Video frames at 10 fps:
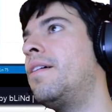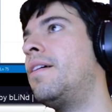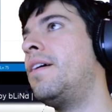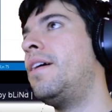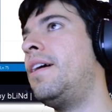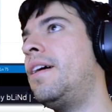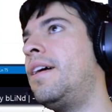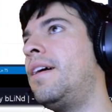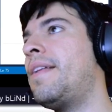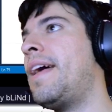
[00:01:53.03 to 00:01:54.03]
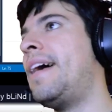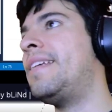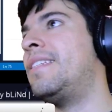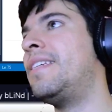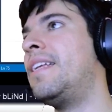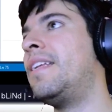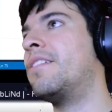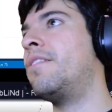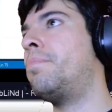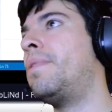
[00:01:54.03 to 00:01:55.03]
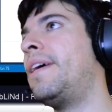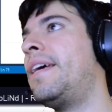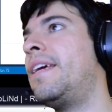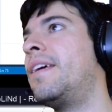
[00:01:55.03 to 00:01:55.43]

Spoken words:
not assets yet, let's go to planning.